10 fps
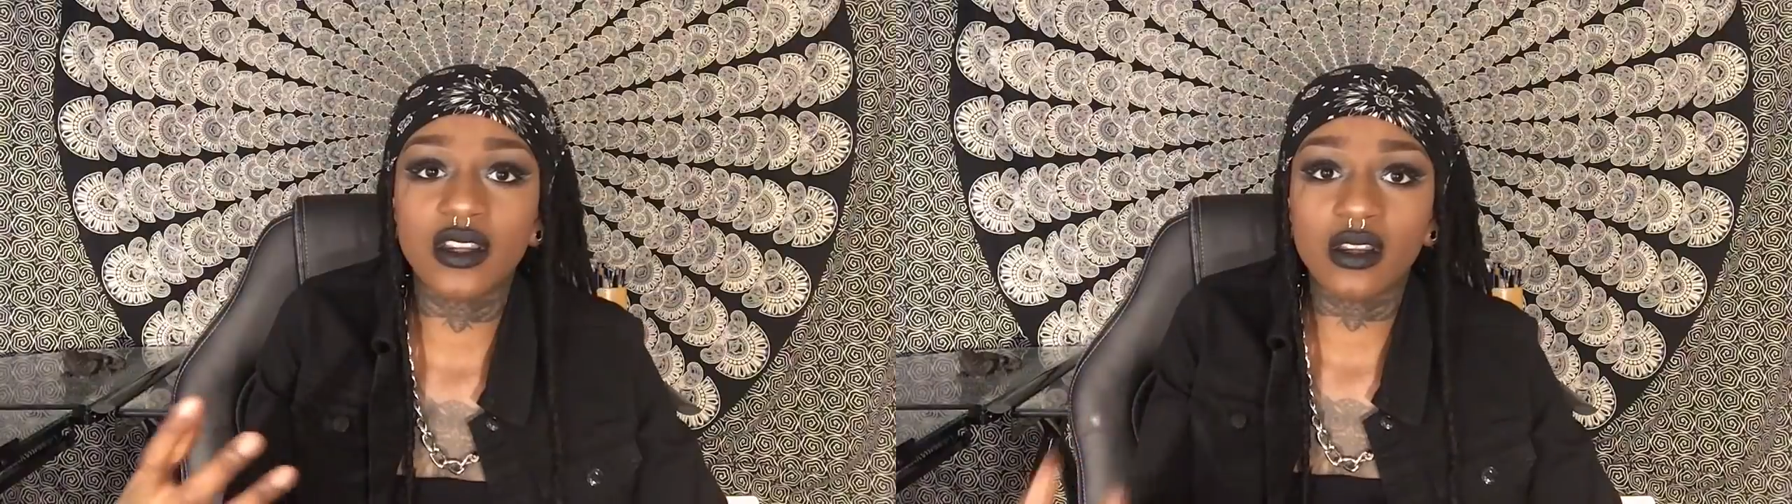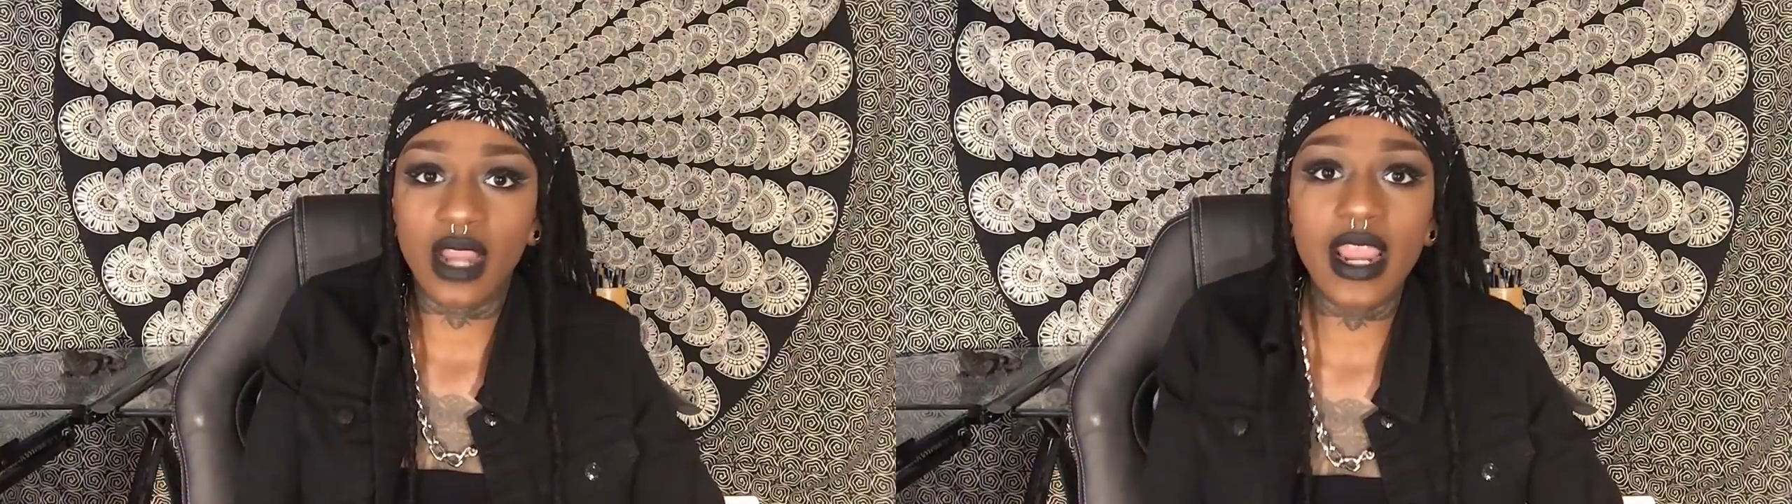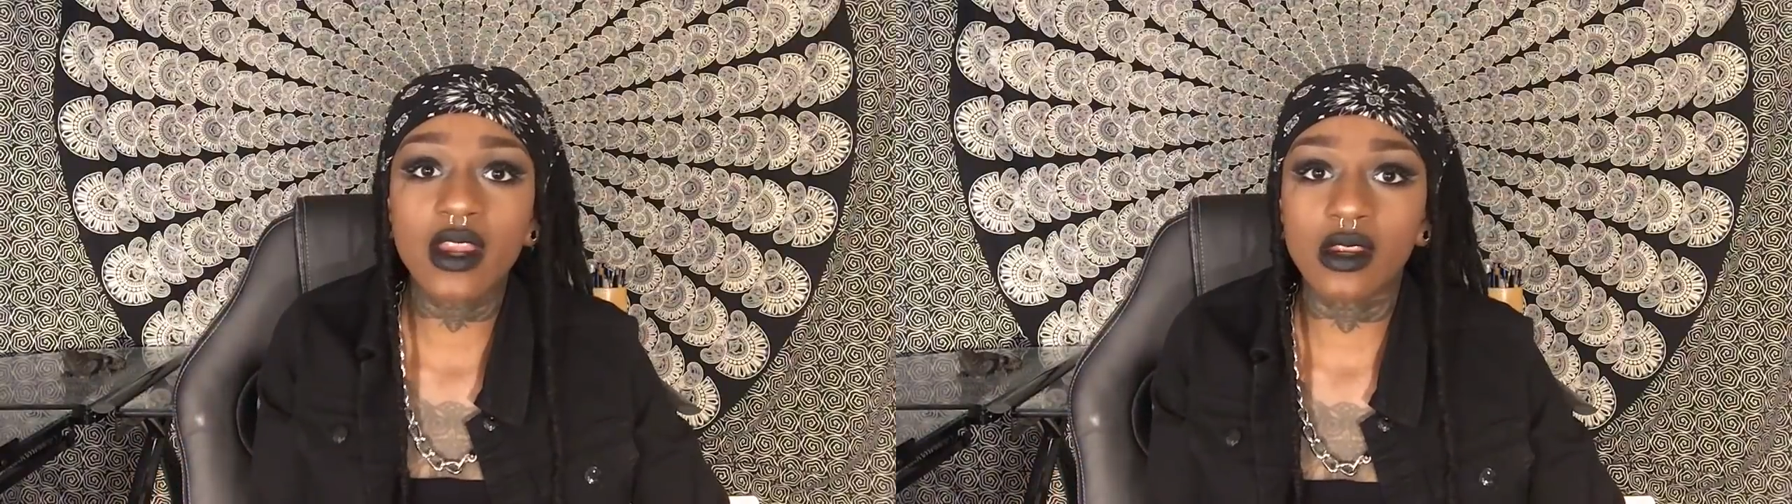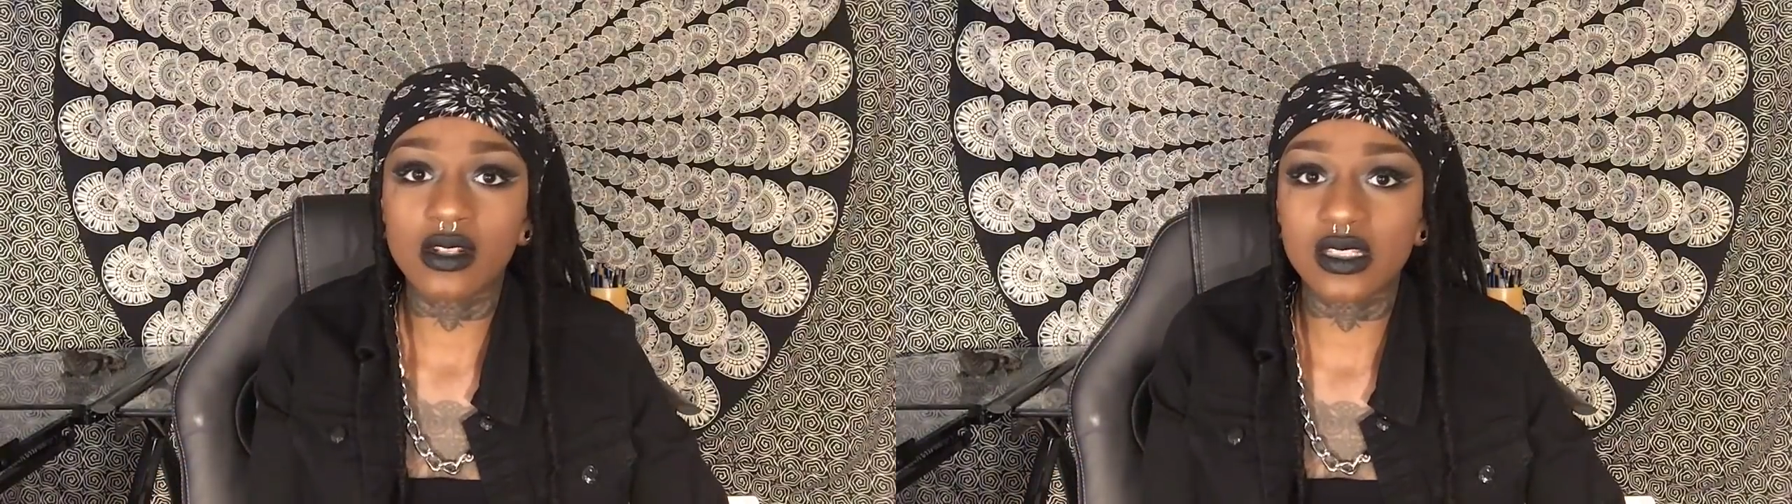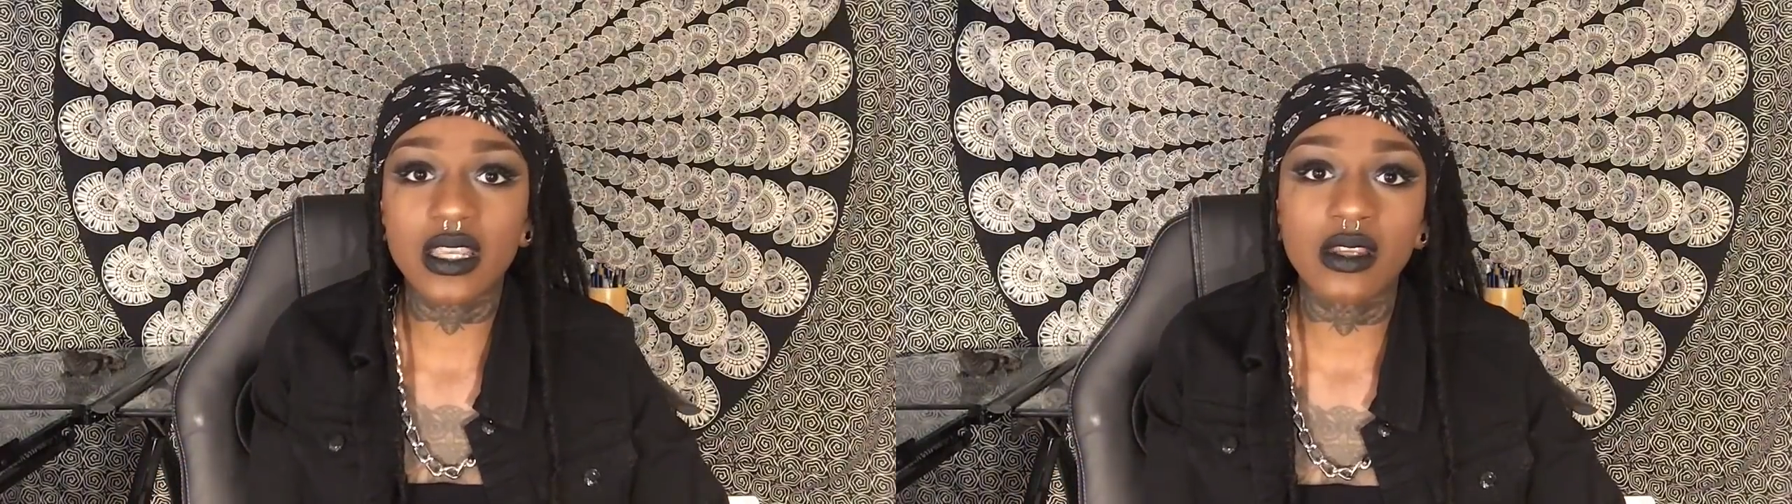your hair, your
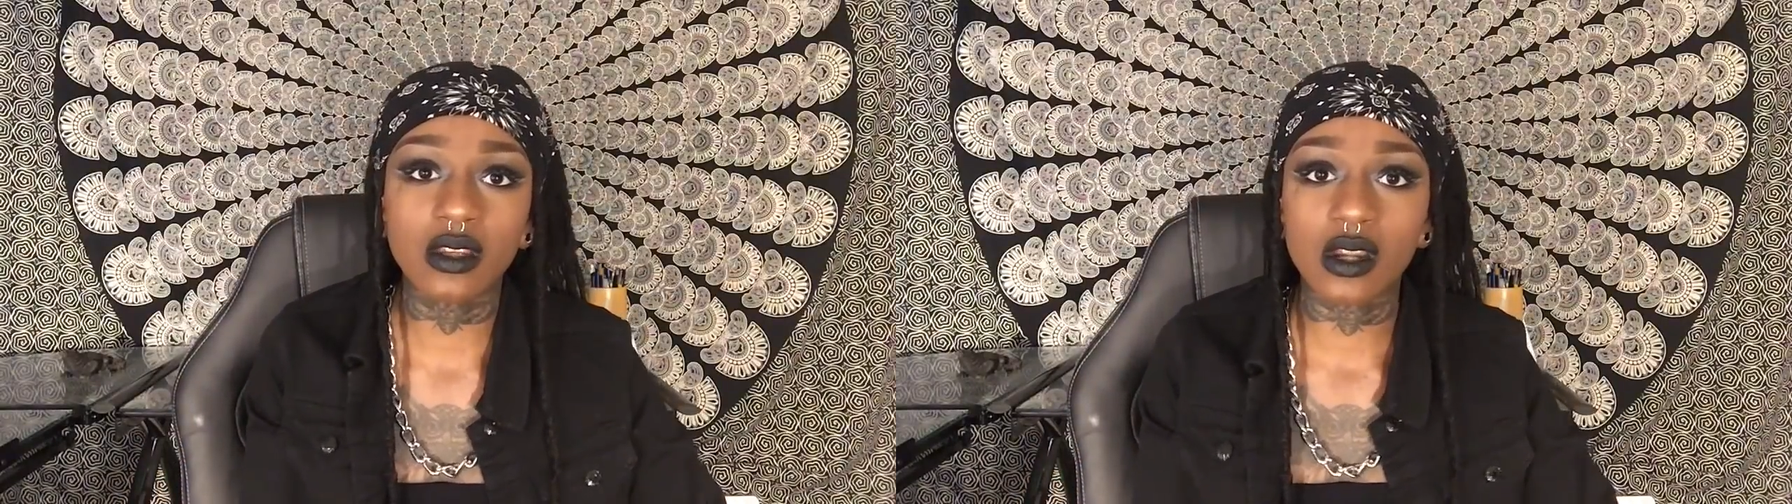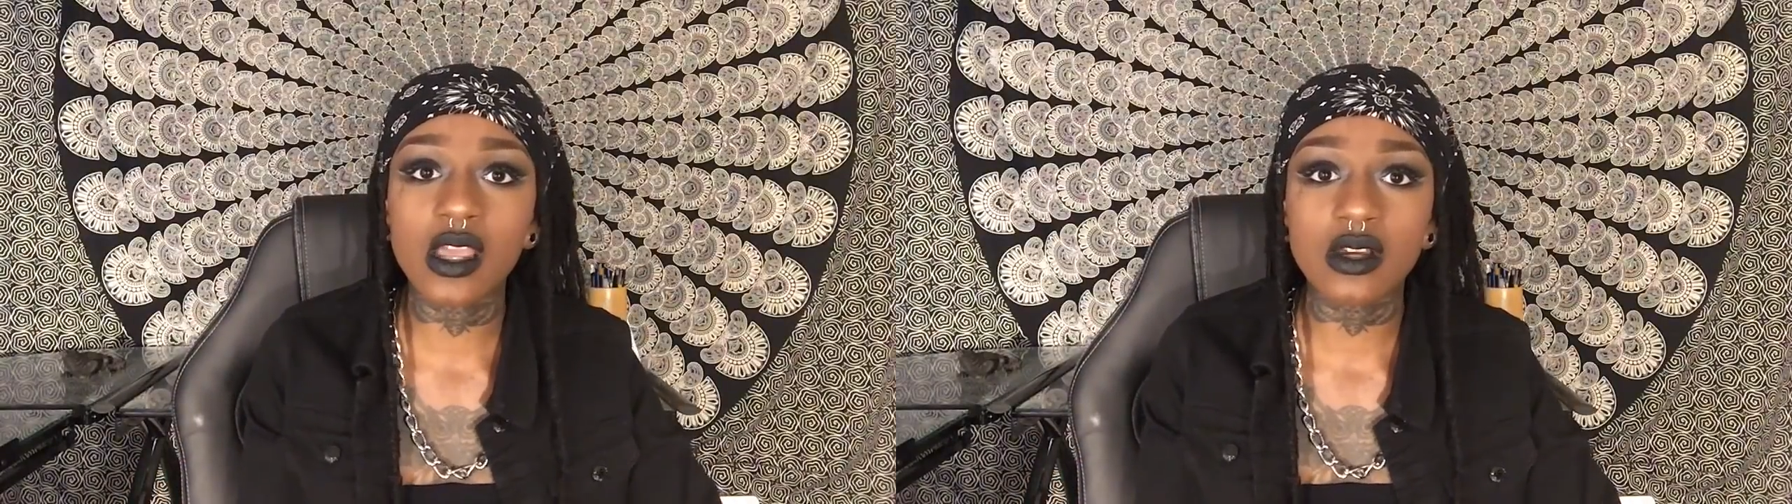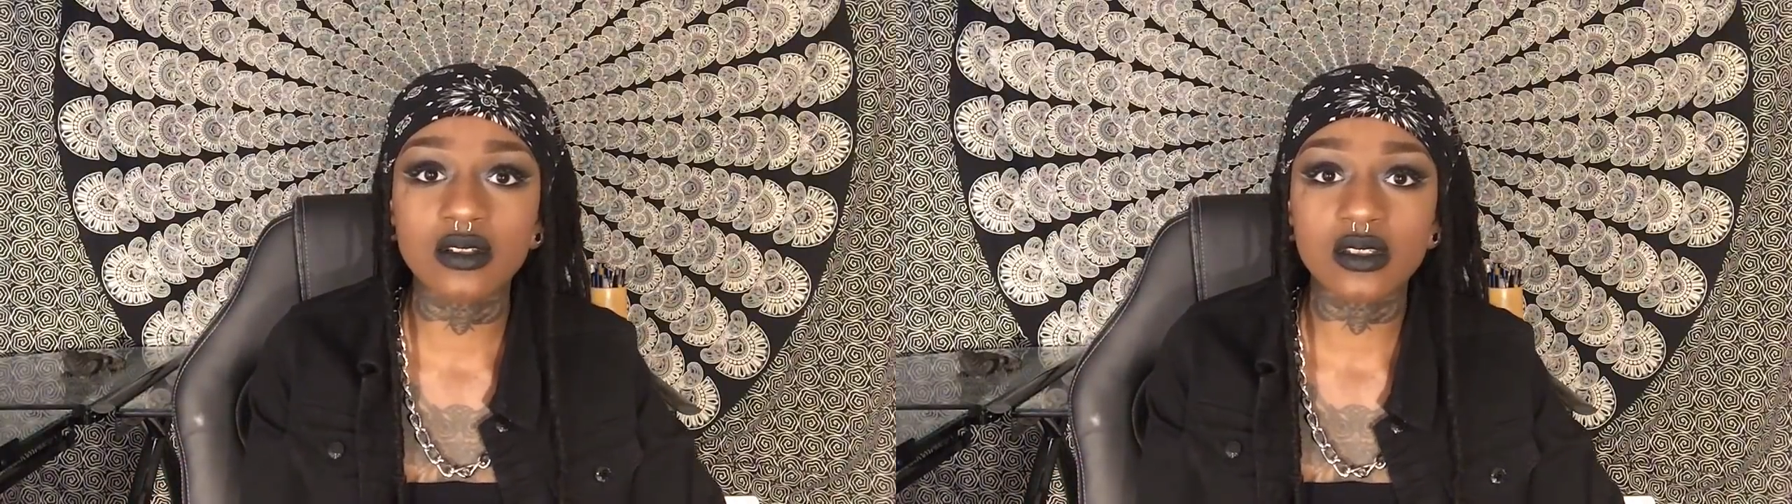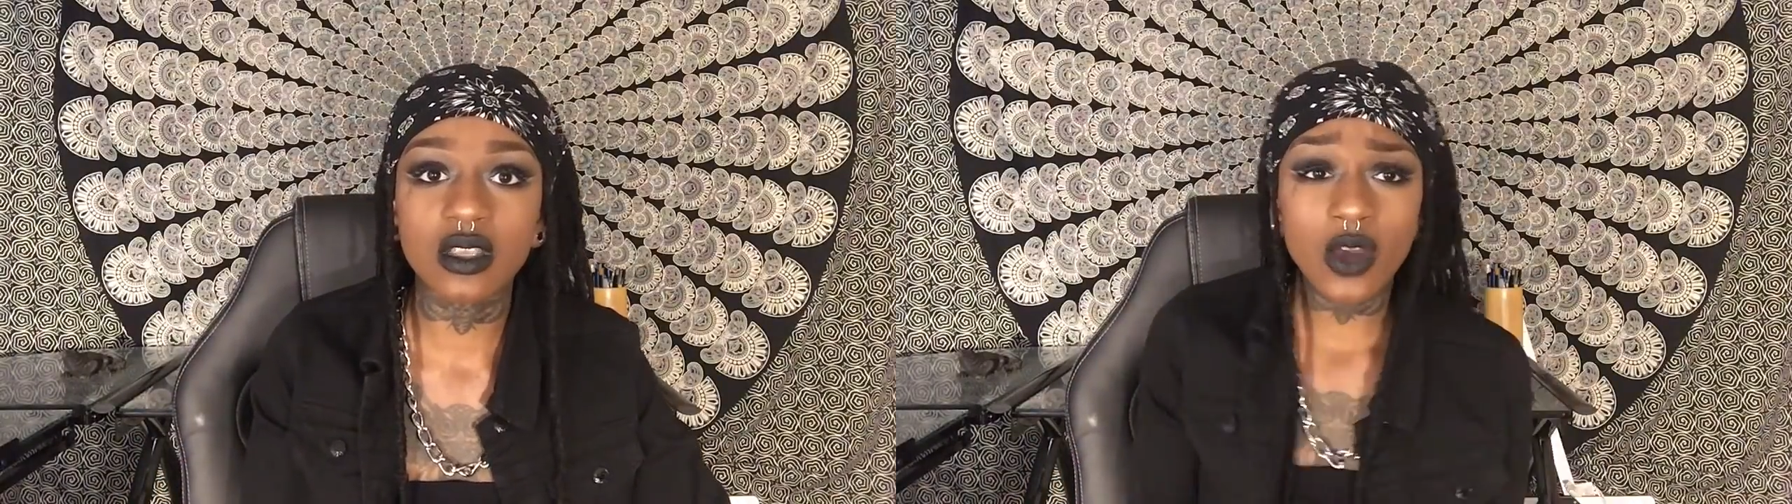skin, your nails.